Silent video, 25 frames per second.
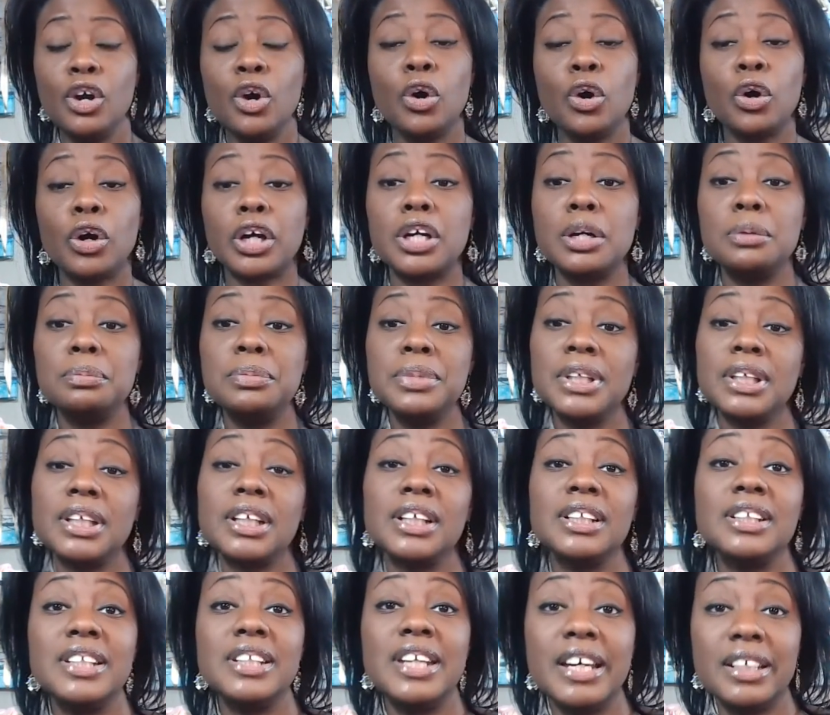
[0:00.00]
or could be
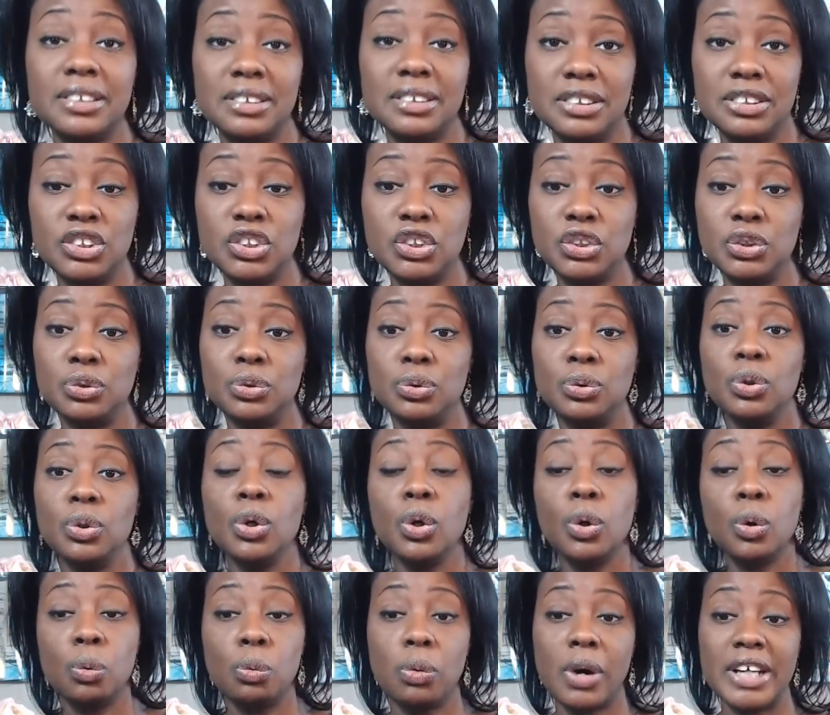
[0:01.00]
connected to
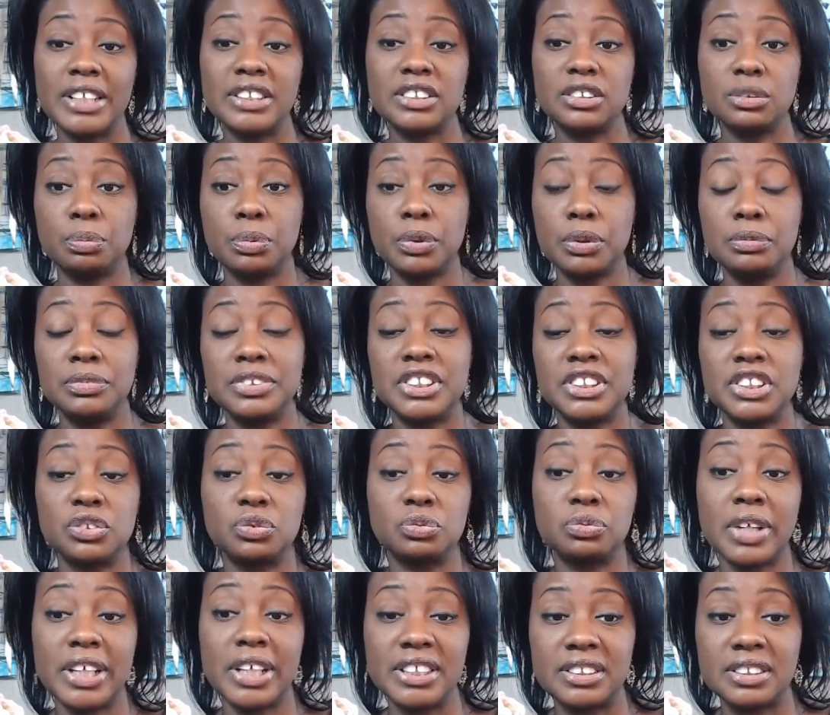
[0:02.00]
white supremacist
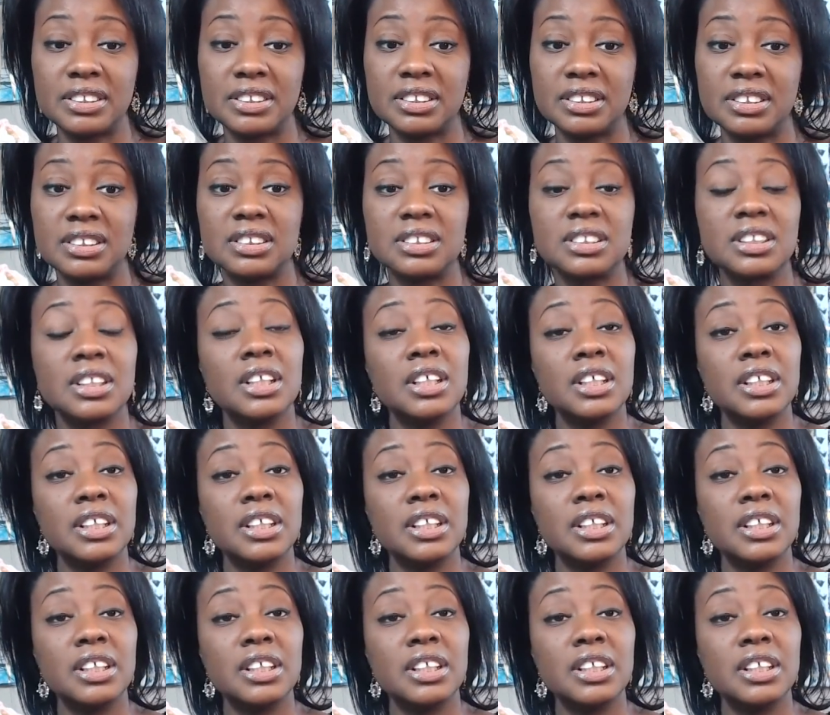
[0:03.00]
races.